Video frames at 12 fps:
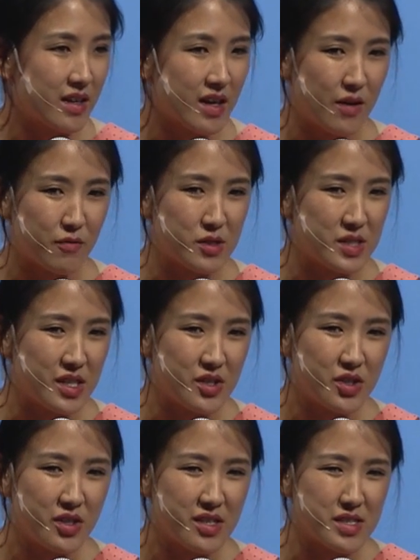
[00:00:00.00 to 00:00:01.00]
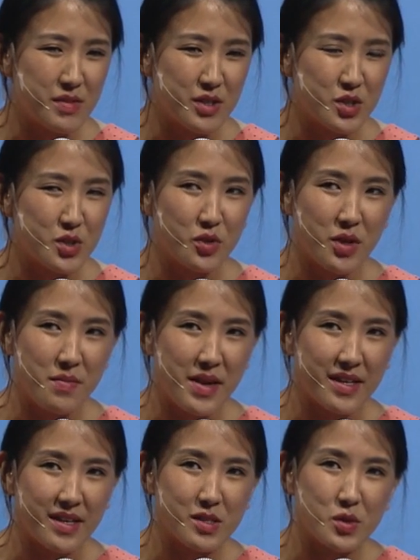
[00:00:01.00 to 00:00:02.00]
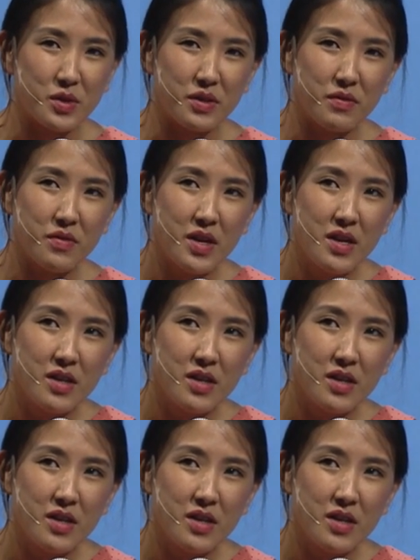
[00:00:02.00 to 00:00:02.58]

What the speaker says: conversation, as much as you can make it sort of,